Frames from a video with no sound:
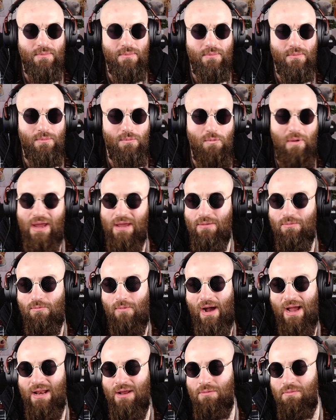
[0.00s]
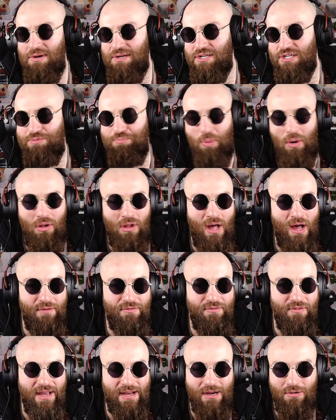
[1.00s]
Wait, why don't we just pull off
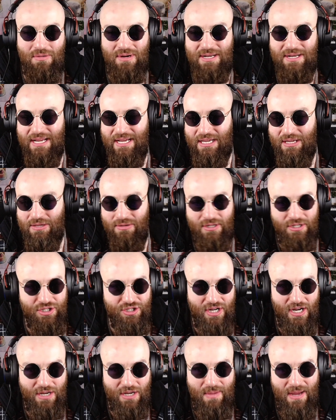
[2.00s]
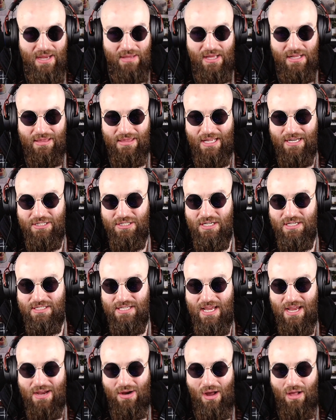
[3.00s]
like a ridiculous checkmate? Let's just
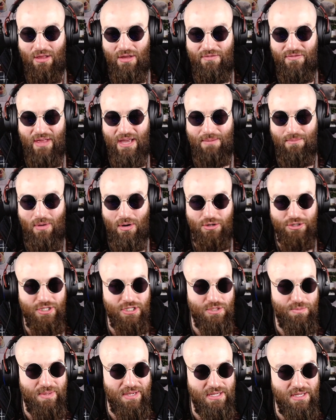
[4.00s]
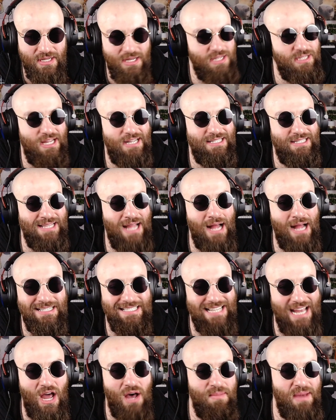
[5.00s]
take all of like Martian's pieces. Let's not
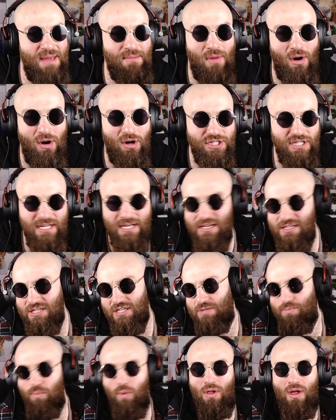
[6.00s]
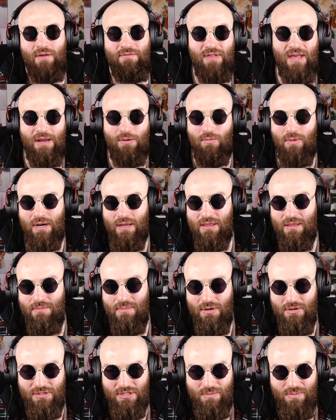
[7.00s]
stalemate Martian and just pull off like one of the
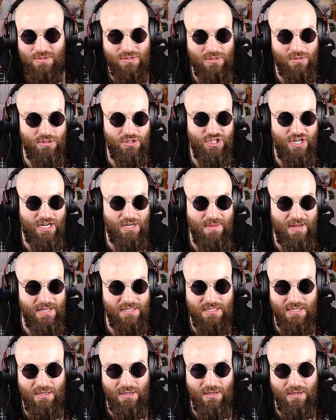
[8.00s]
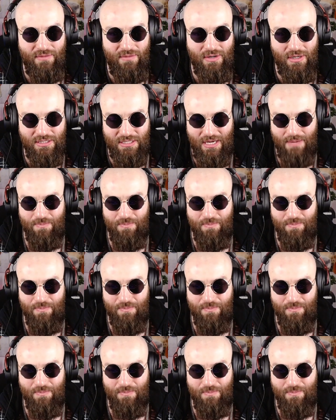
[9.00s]
most absurd checkmates of all time.